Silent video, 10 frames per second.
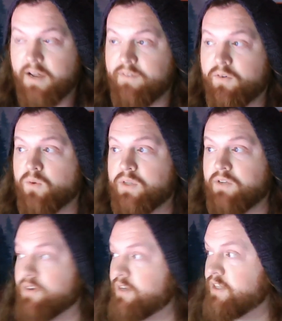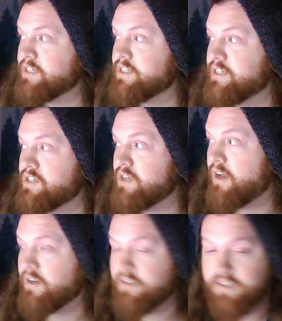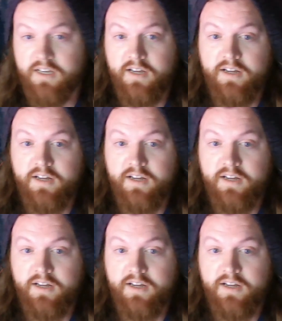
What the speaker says: I've only really listened to songs